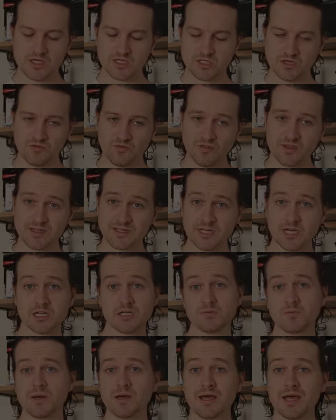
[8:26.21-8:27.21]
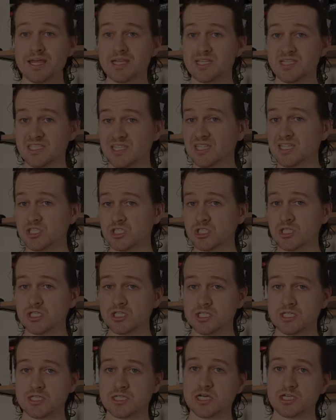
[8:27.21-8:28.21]
So for the touch bar, it's literally
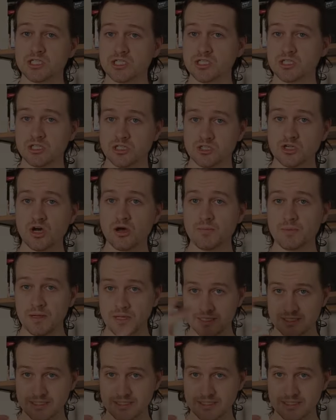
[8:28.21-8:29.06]
just touching the top